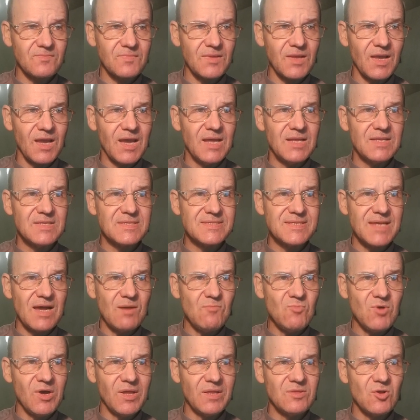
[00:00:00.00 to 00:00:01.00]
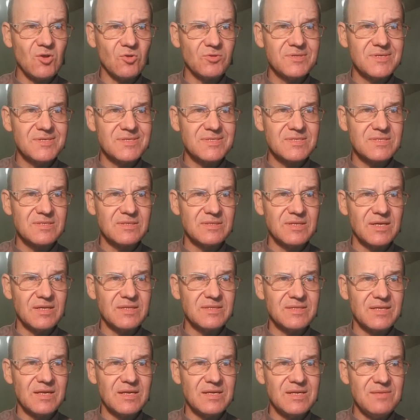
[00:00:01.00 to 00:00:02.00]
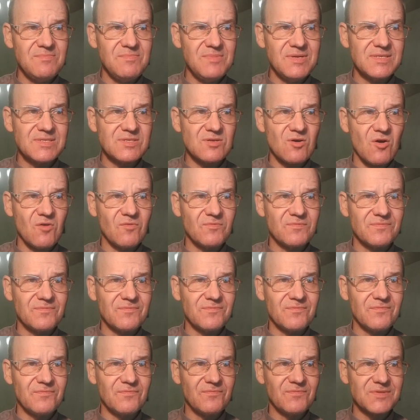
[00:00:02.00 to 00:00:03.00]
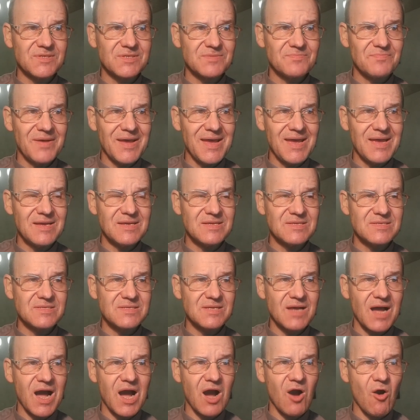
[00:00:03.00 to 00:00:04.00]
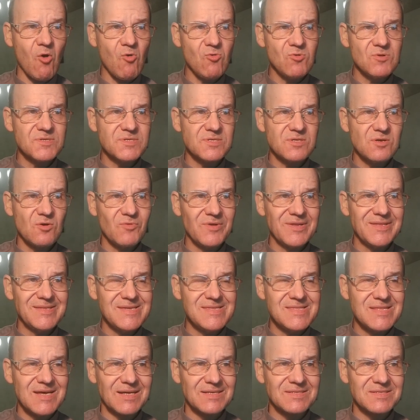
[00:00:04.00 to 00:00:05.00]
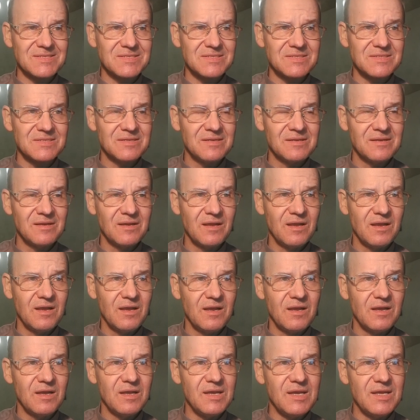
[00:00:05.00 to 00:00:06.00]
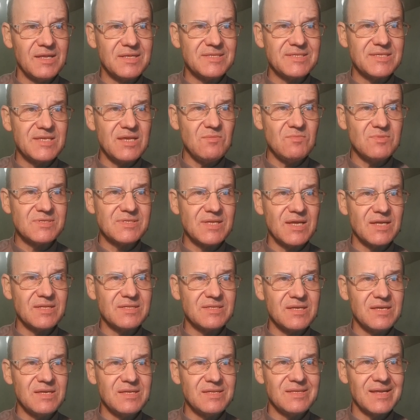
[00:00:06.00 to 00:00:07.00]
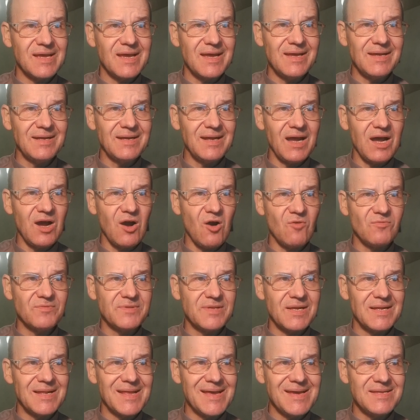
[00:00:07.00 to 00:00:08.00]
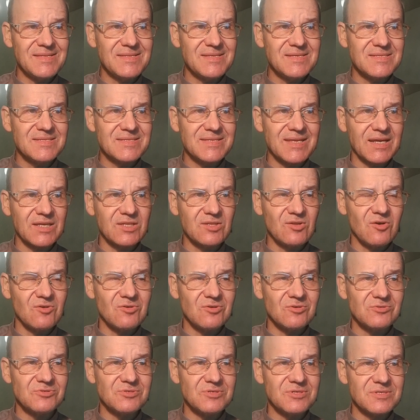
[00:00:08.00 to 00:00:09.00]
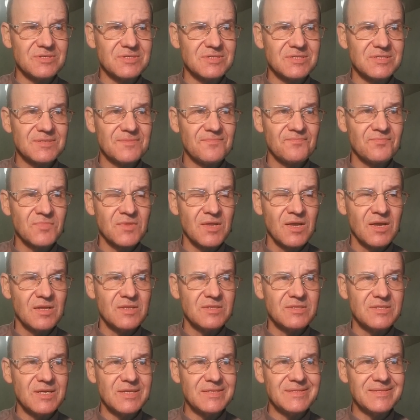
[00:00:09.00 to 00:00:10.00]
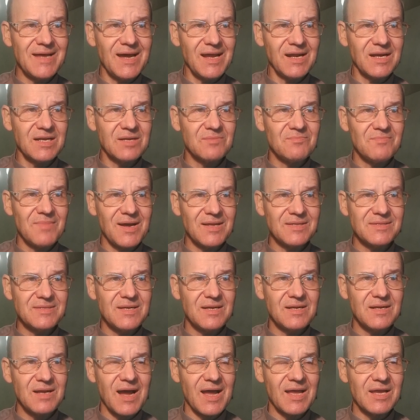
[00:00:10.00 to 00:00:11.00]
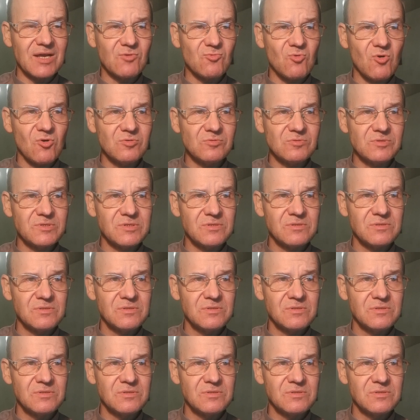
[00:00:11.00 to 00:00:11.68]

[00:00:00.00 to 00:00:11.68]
and someone noticed that the limits of space are also within us. It seems that in the era of the latest technologies, the dark matter I quoted,